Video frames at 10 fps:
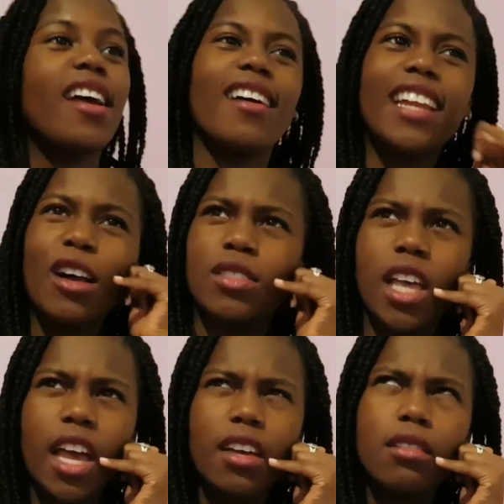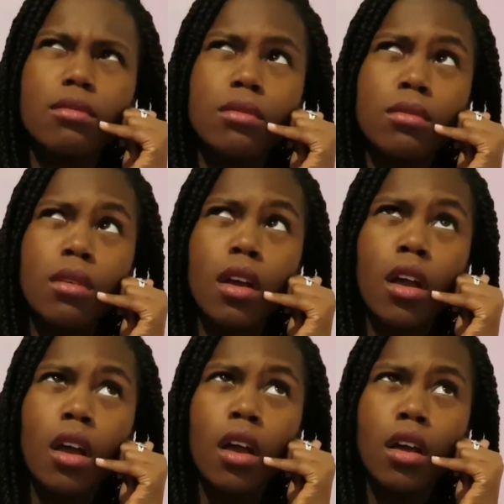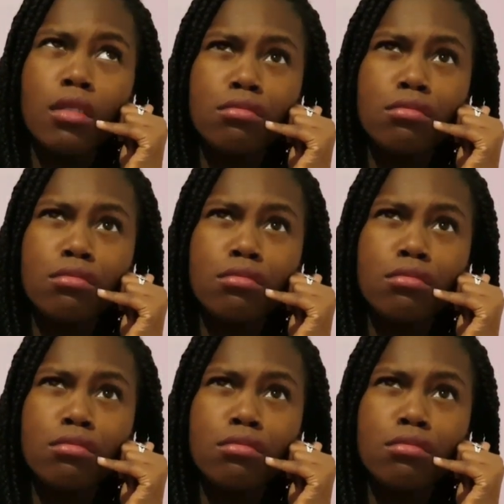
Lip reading: And I was like, huh?